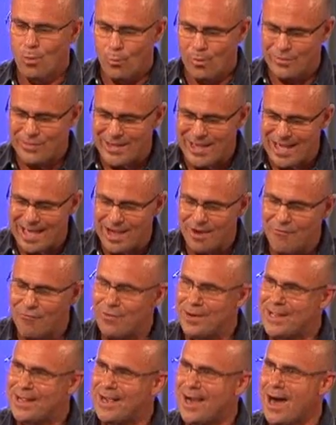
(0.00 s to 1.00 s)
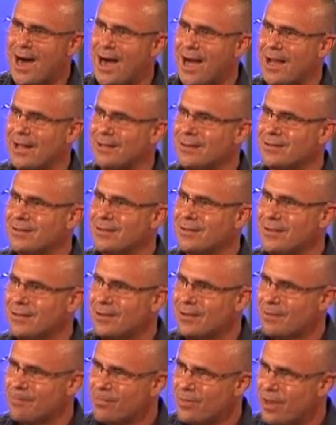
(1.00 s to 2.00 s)
with every kind
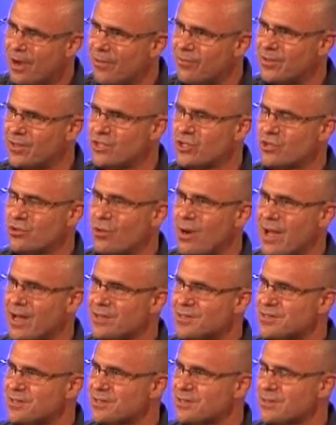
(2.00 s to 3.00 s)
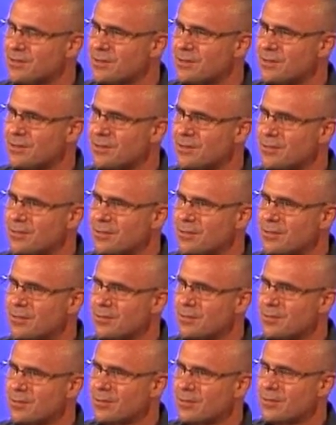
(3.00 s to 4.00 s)
of distress.
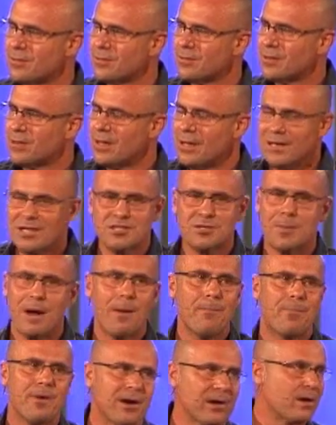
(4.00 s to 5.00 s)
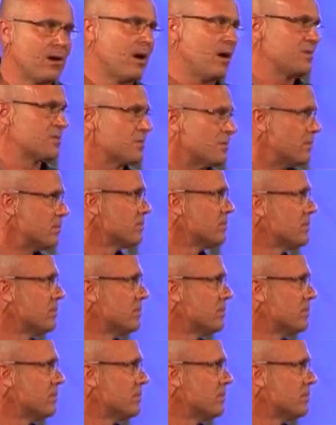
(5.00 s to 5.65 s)
Listen to me, I'm Pentecostal.